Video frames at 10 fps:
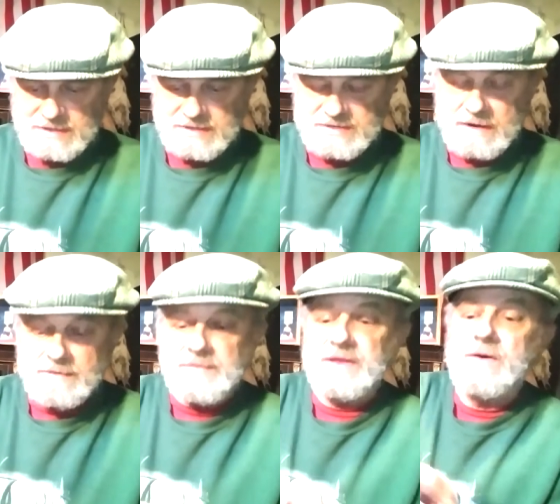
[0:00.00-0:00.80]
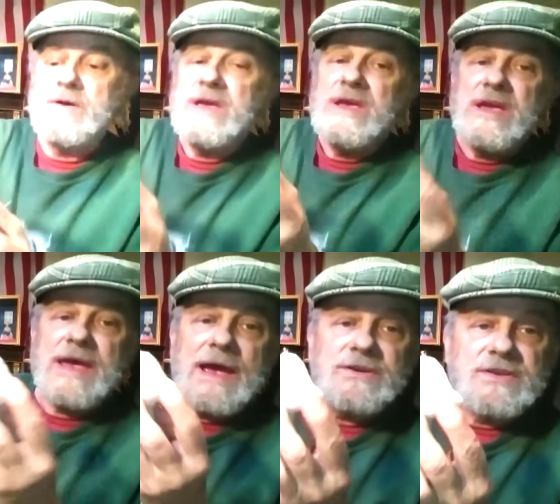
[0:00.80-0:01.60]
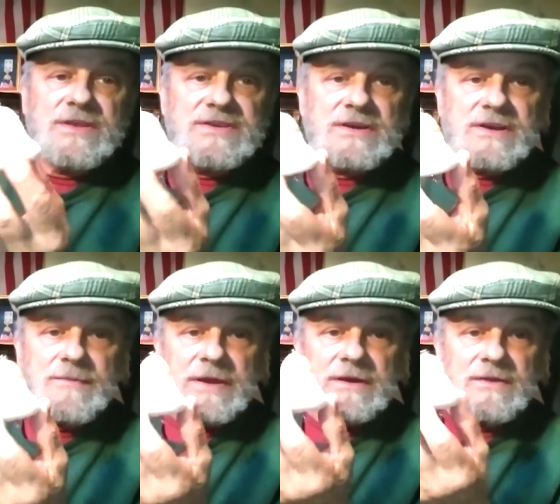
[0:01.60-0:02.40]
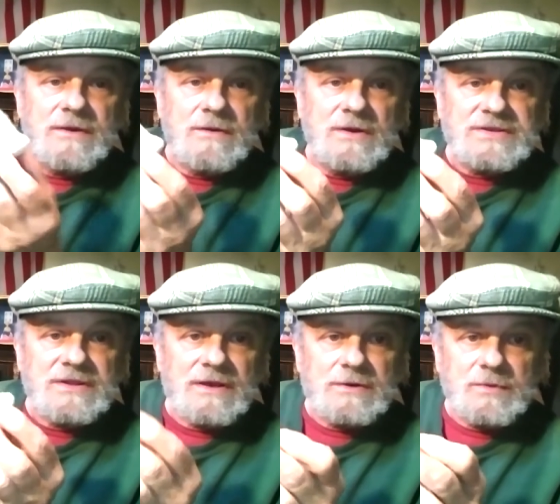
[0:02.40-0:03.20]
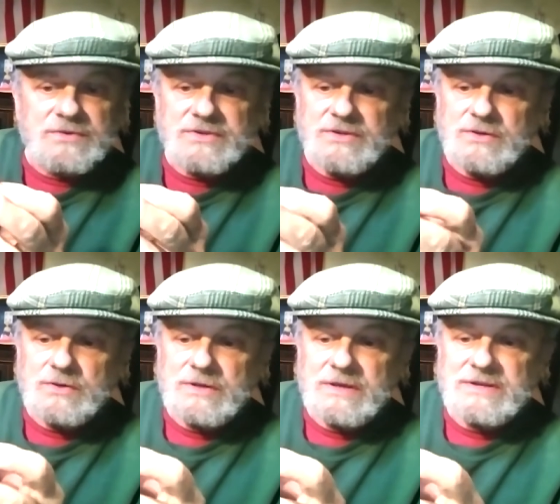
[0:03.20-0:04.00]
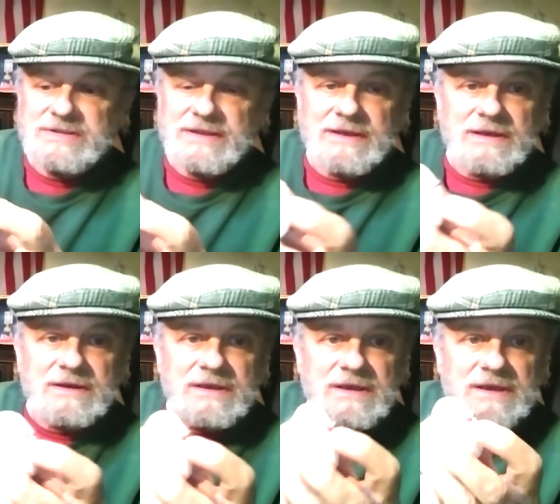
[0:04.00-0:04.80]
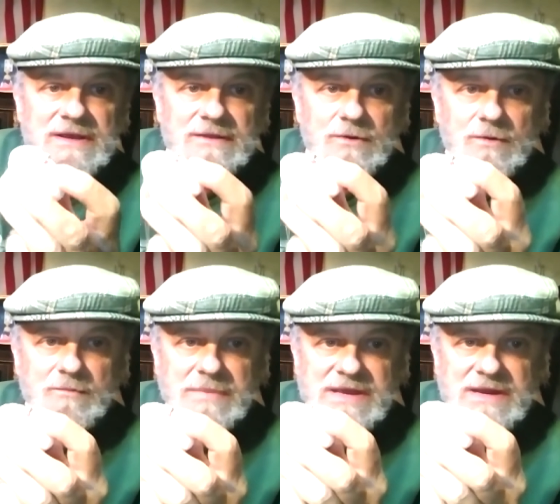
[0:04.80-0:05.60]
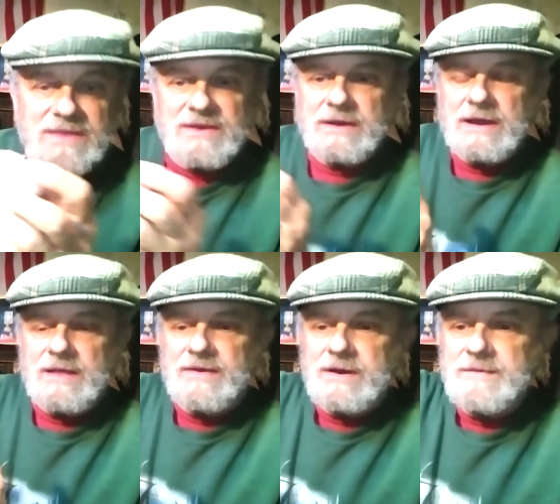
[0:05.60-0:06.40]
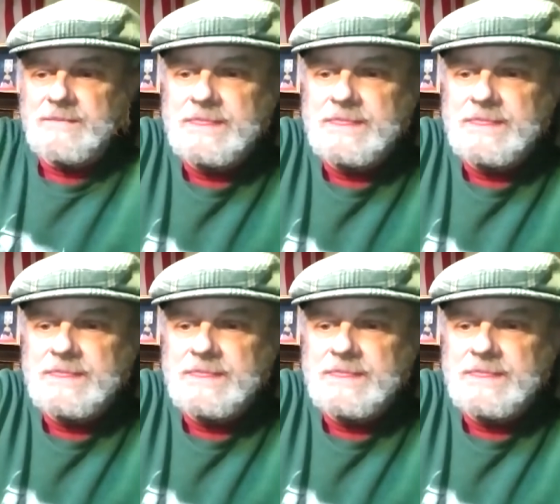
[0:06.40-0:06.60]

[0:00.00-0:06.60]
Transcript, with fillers: The styrofoam thing, though, actually these are coming into their own as collectibles, too. It's got that little beady thing on there.